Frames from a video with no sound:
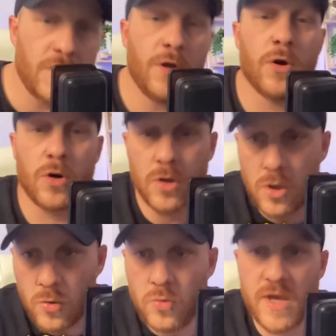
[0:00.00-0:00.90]
You know,
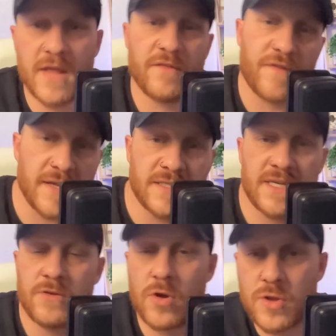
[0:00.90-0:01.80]
oh, yeah, they're
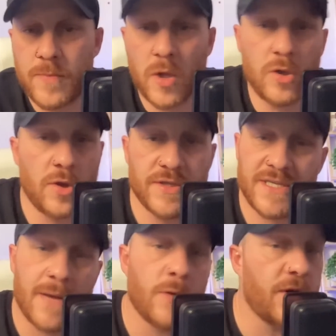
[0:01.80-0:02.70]
frantic. They're on the ball all the time.